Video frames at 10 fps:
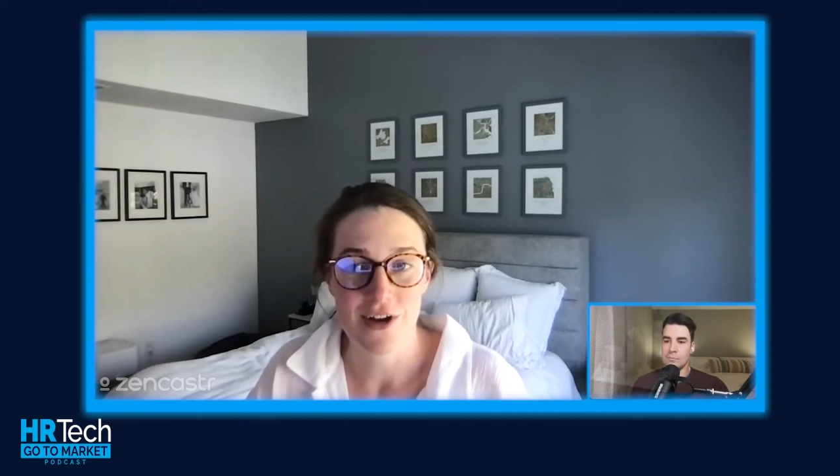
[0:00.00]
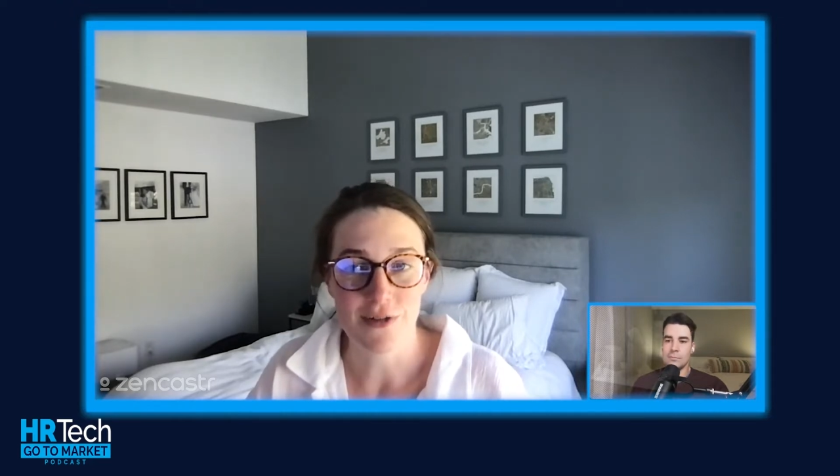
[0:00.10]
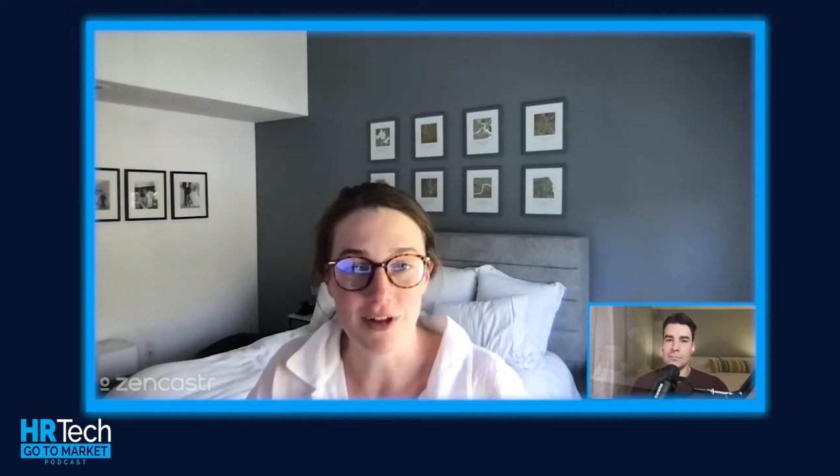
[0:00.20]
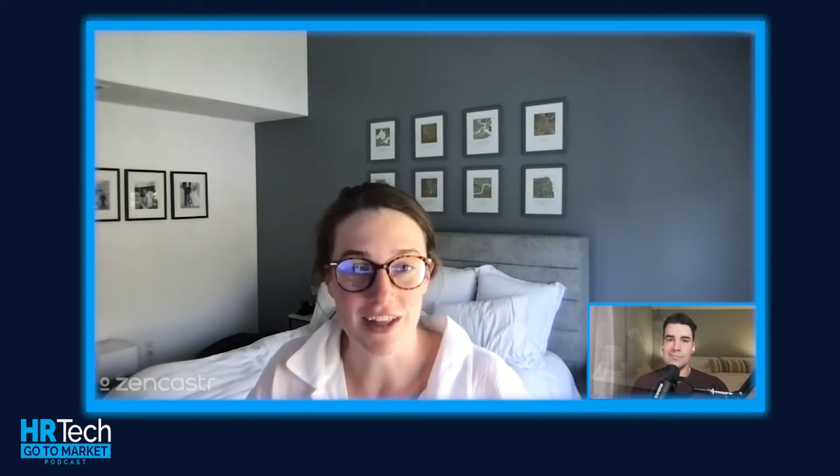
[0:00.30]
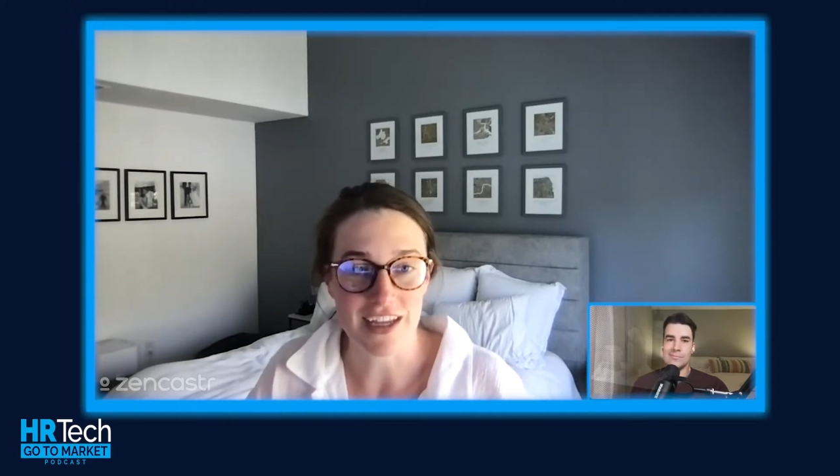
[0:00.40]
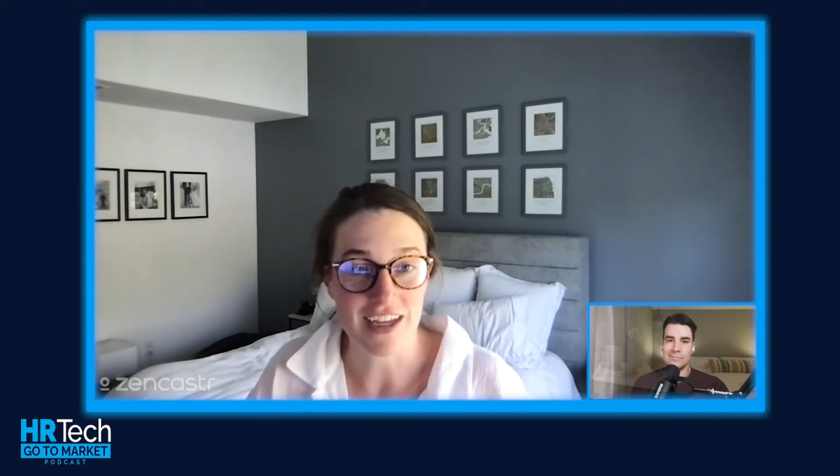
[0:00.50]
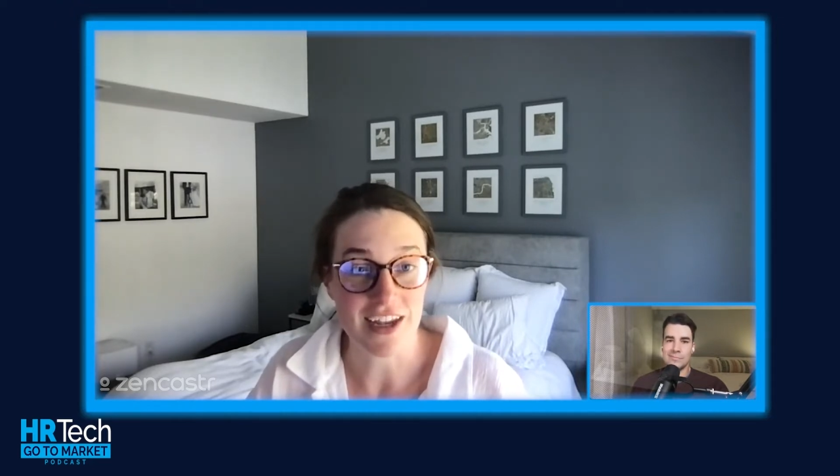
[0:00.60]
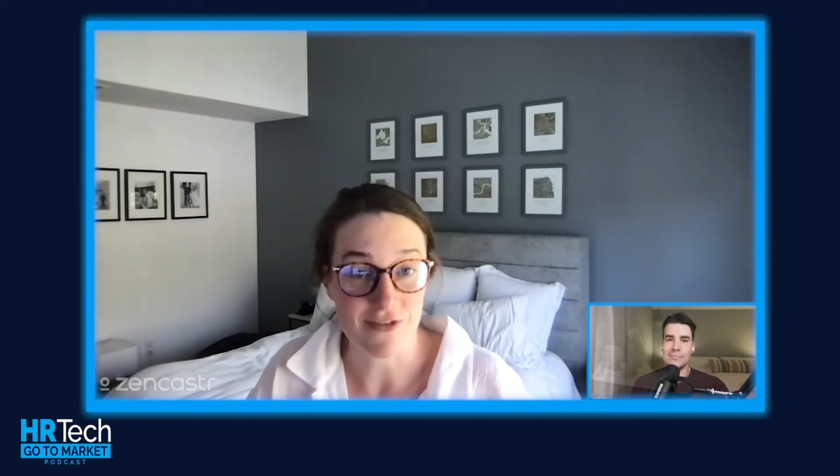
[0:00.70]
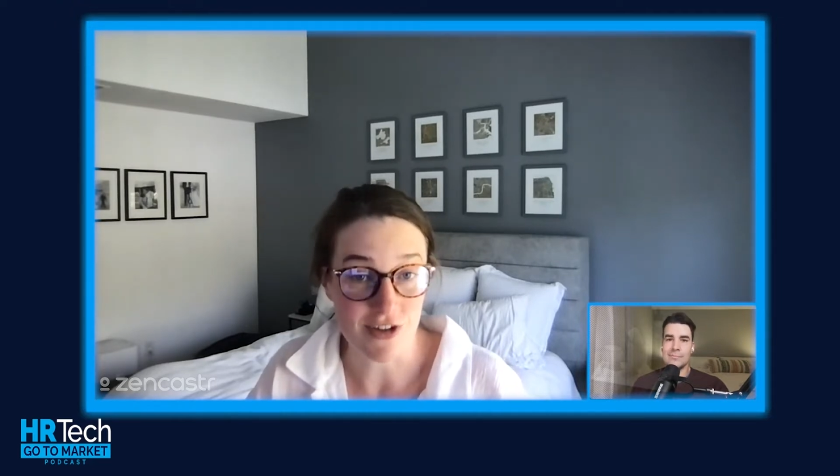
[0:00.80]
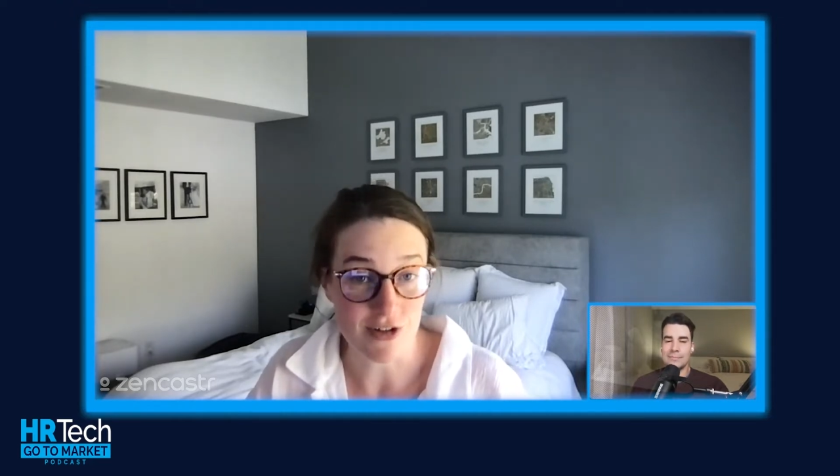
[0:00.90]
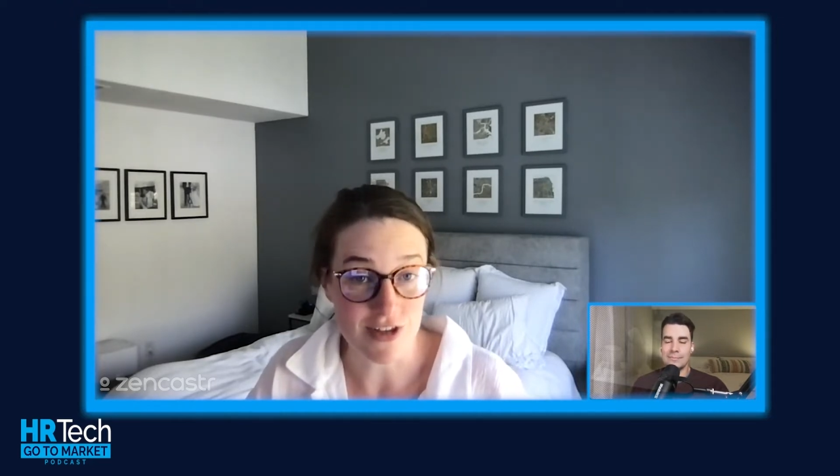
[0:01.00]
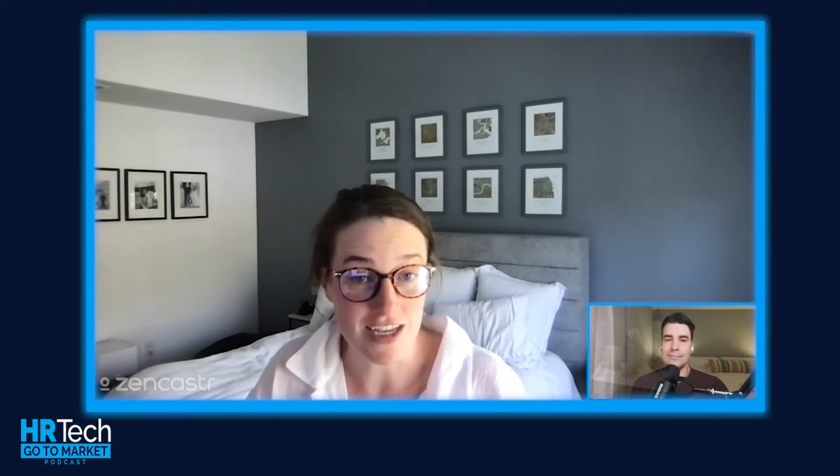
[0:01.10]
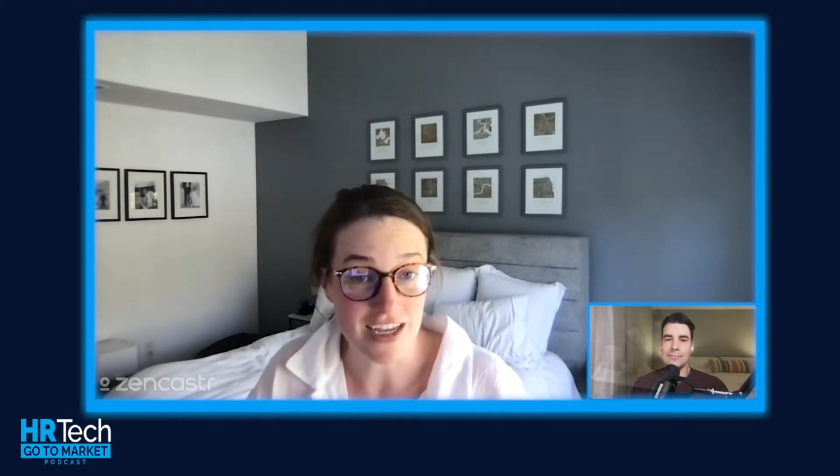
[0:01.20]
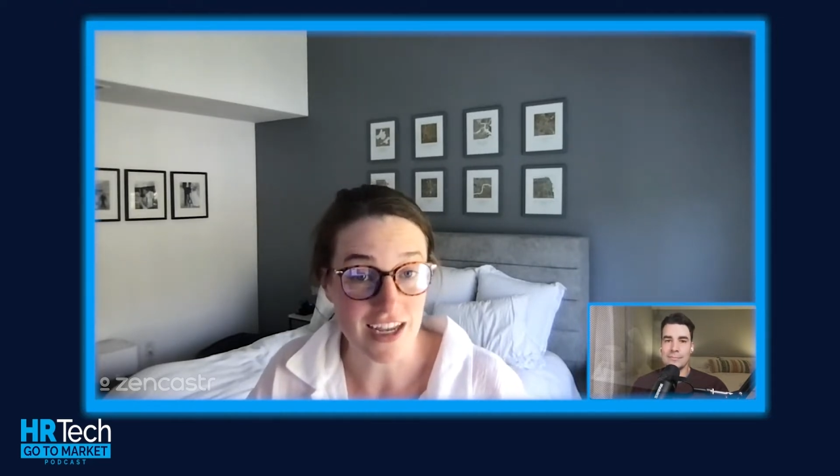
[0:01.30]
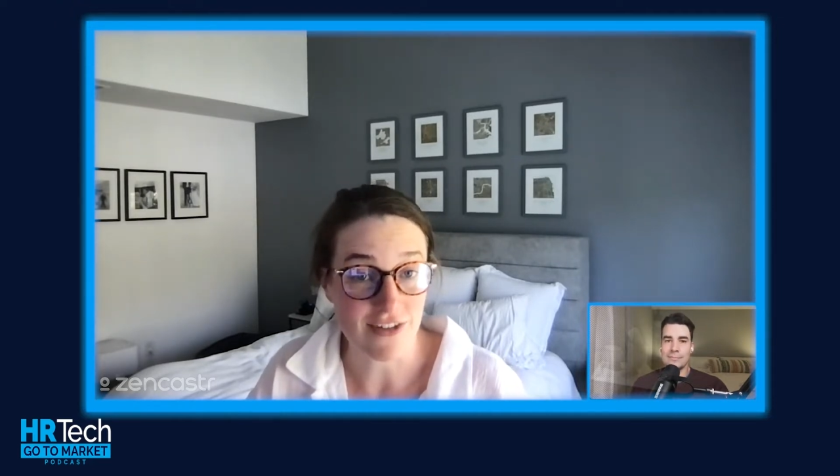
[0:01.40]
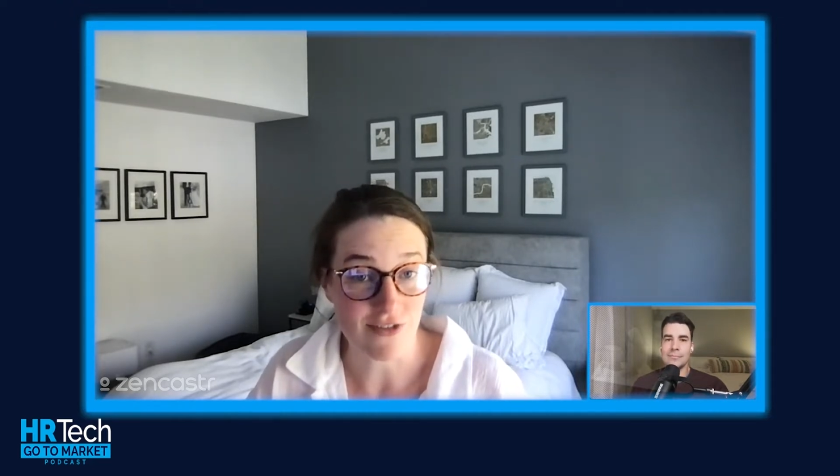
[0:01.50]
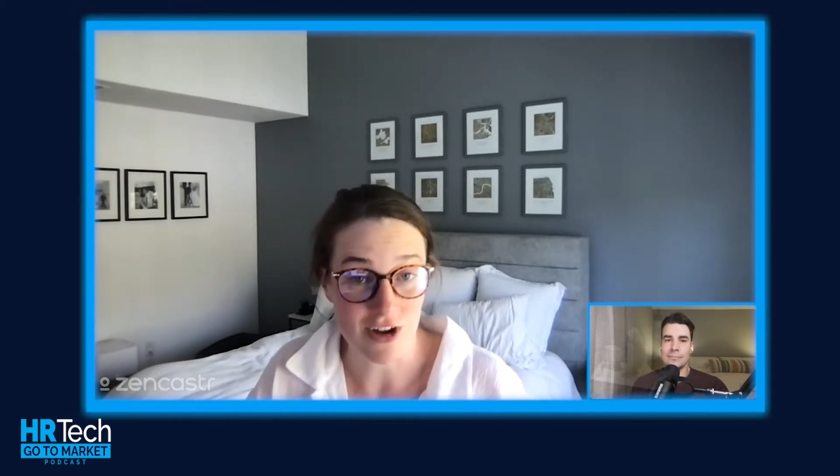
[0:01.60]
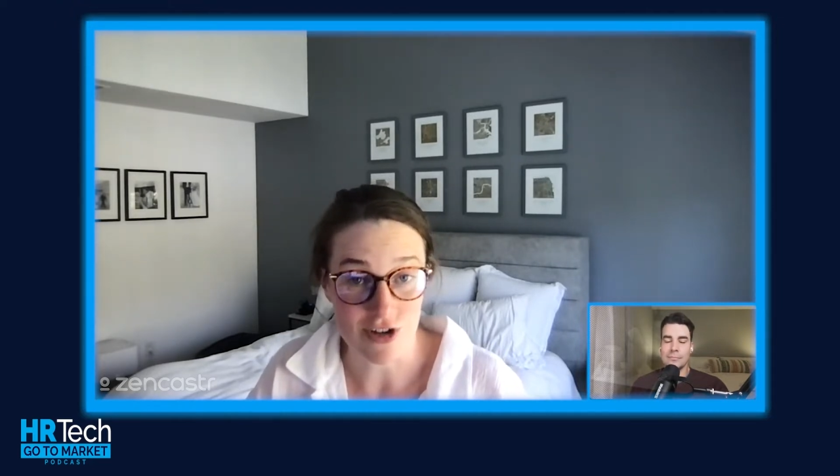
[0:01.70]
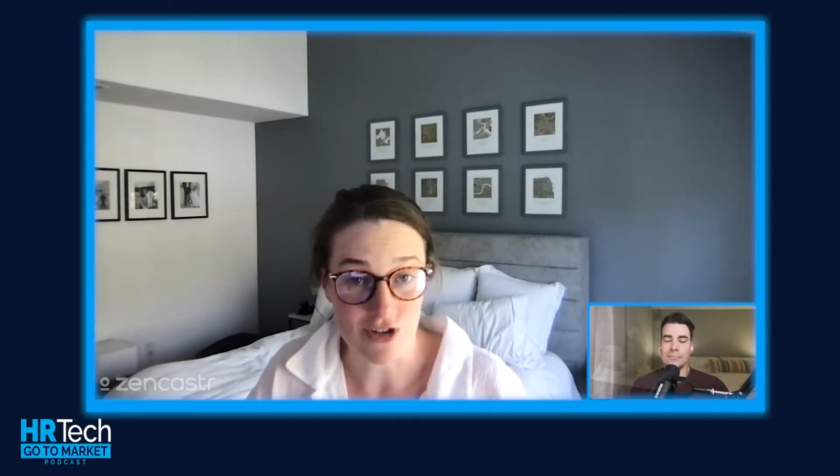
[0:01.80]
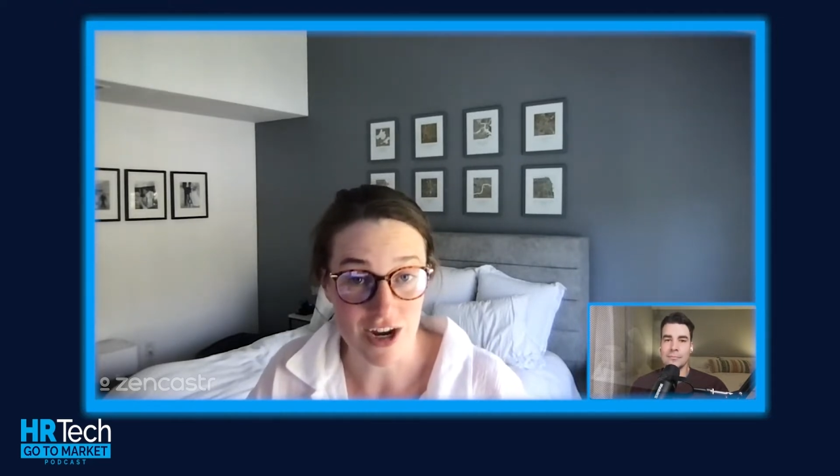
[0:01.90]
really confusing and
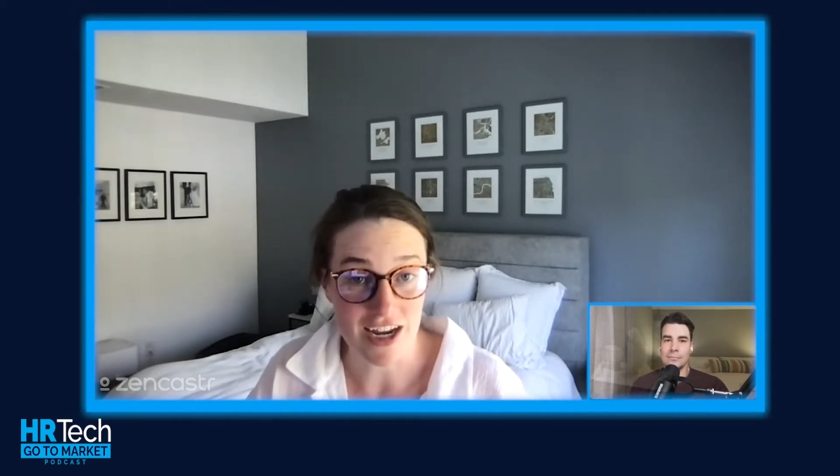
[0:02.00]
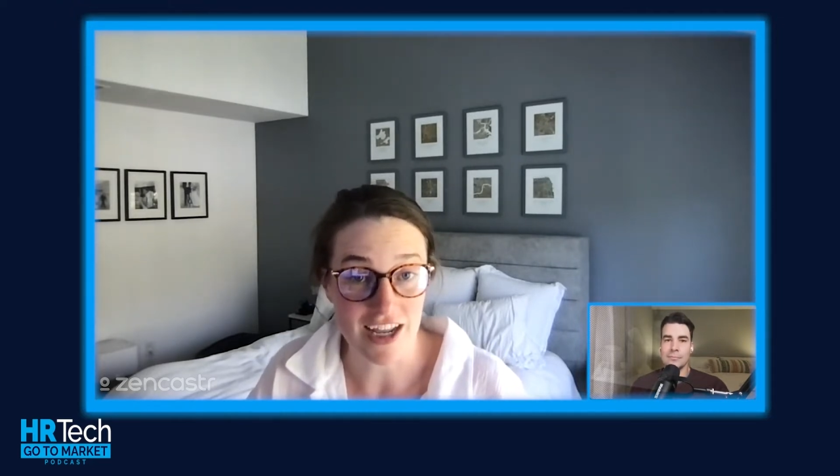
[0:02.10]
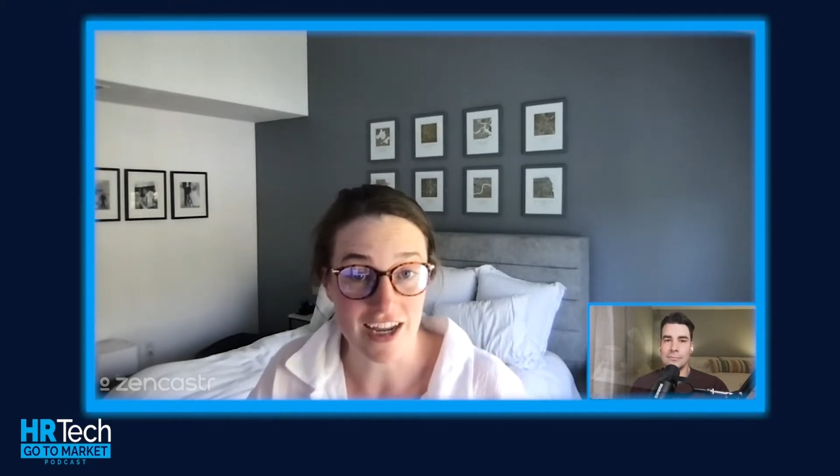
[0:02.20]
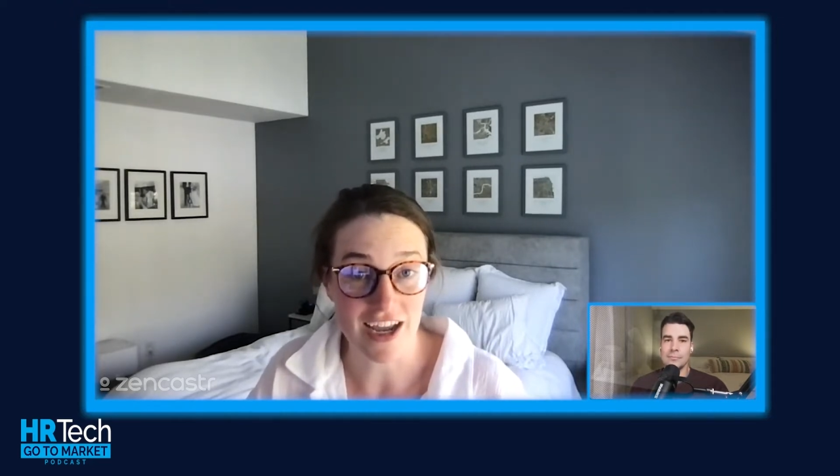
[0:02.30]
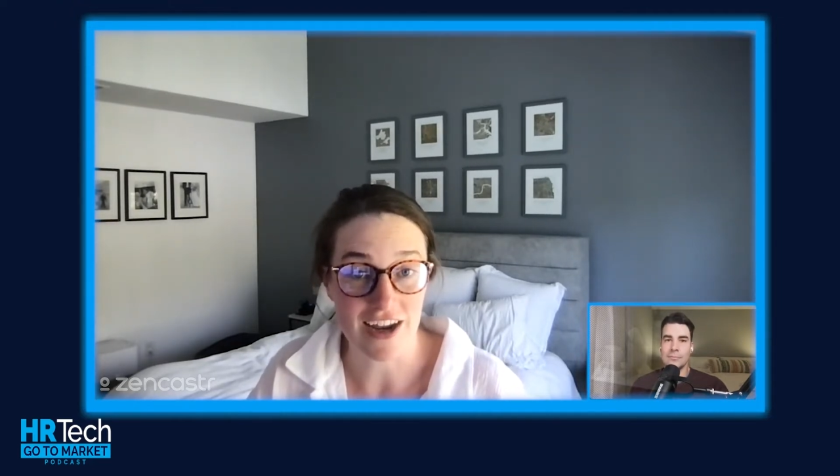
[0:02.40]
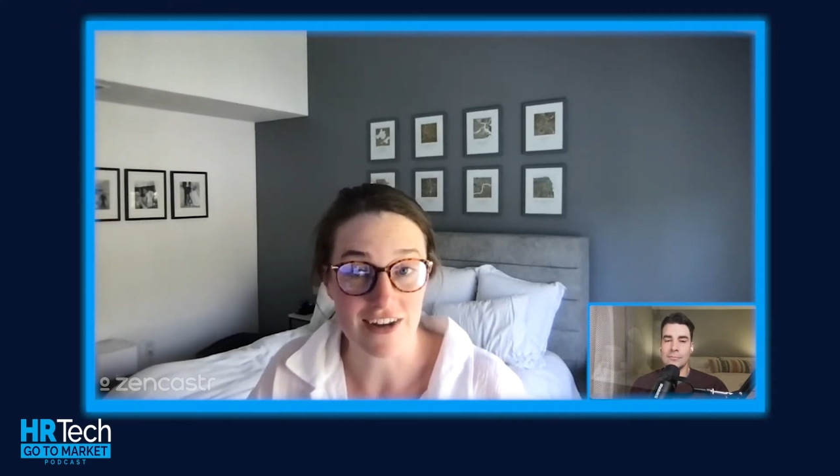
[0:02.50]
frustrating.